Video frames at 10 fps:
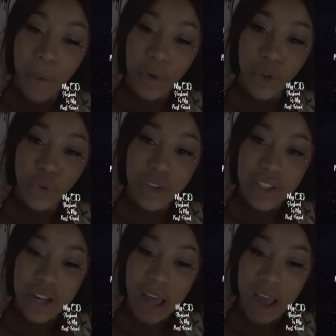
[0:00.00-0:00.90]
I want to do
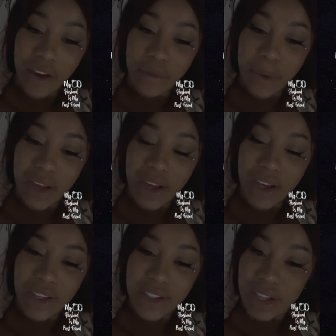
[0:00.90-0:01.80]
this live
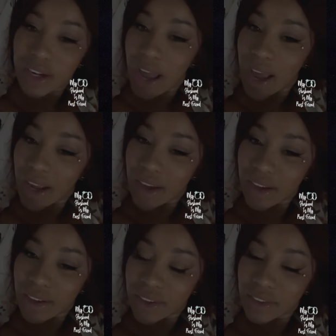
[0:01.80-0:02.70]
because,
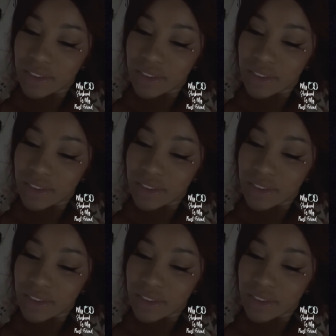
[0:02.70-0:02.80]
like,